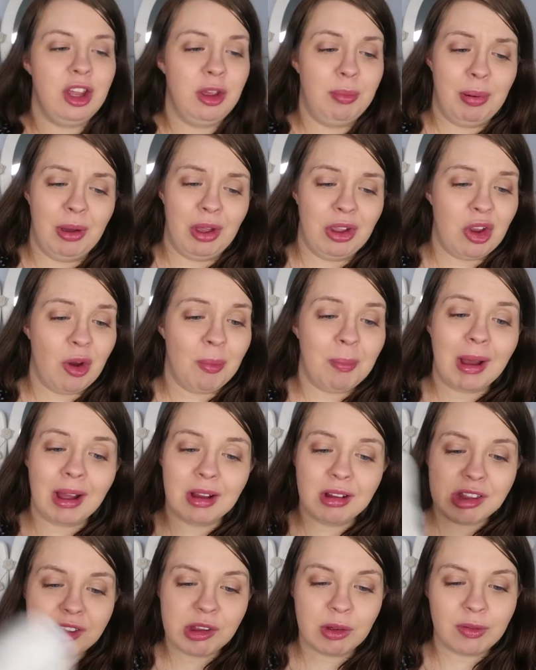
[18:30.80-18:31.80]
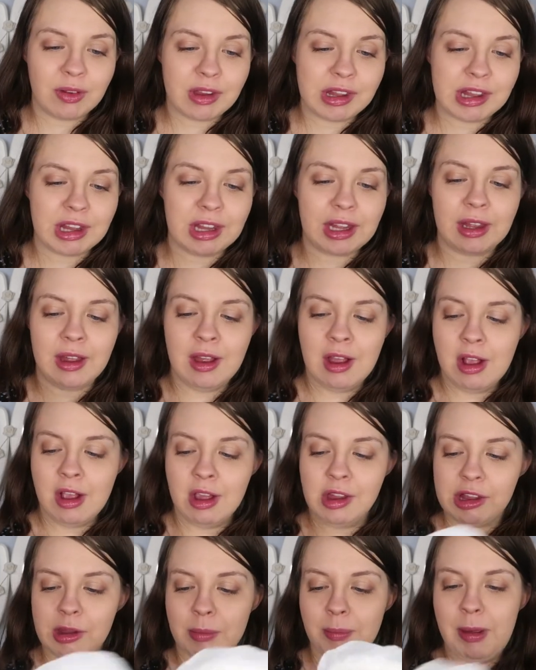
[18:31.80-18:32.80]
you put in your pants, obviously.
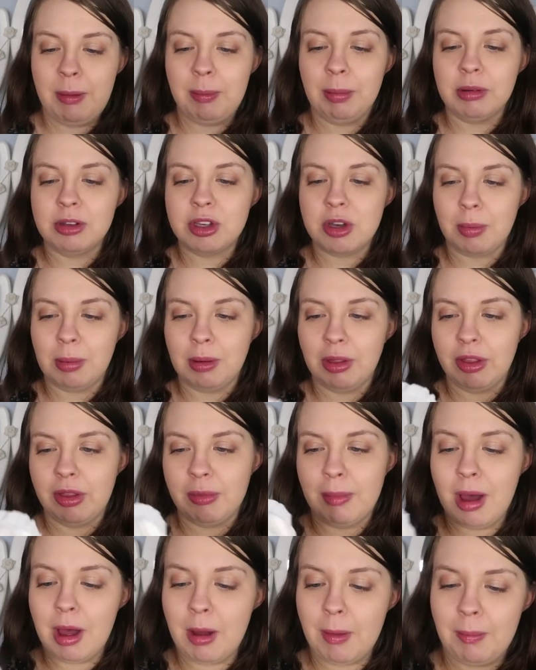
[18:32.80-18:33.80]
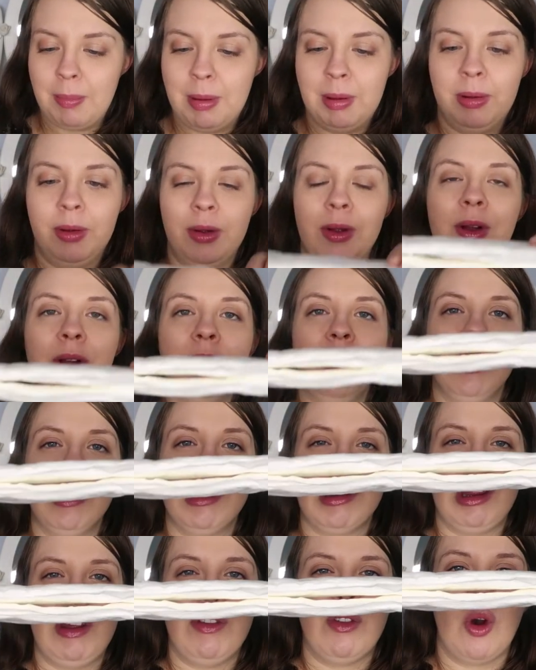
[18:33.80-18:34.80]
Some people double them up.
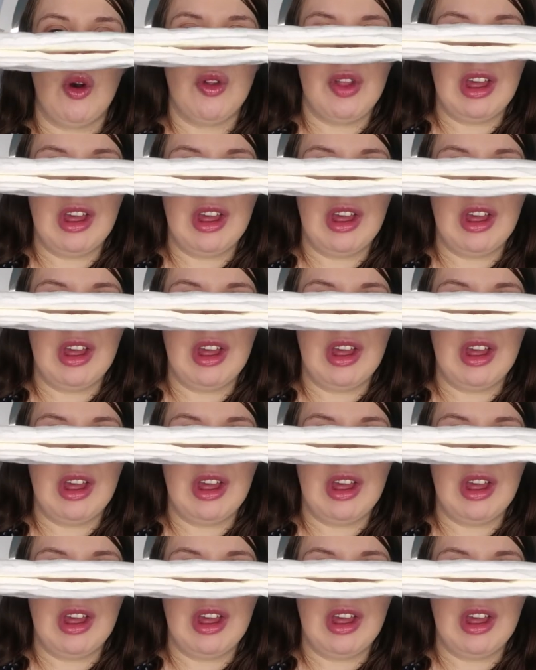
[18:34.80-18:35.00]
So you've got